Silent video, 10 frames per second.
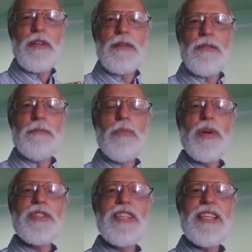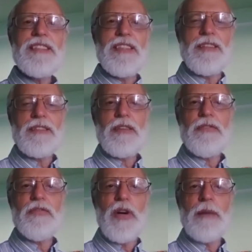more distant
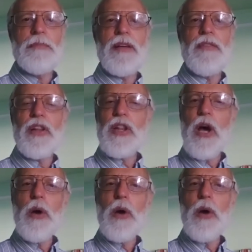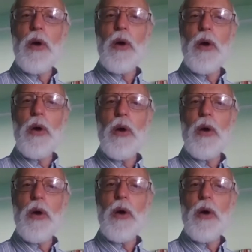from the lowest
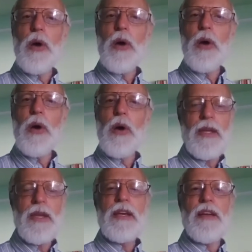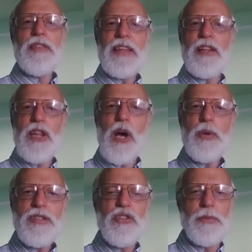humans then the lowest
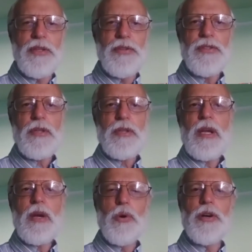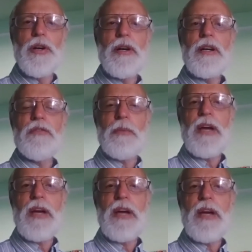humans were from the highest
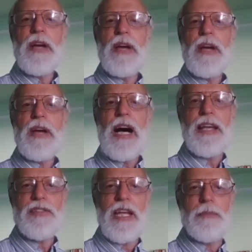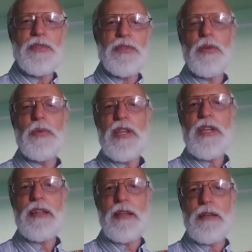apes. So he's saying
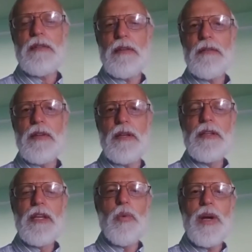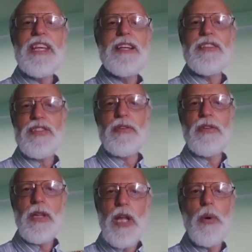that what he considered the
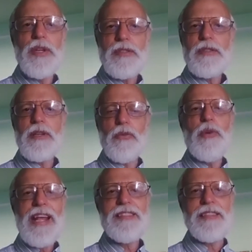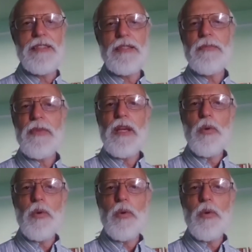lowest races were closer to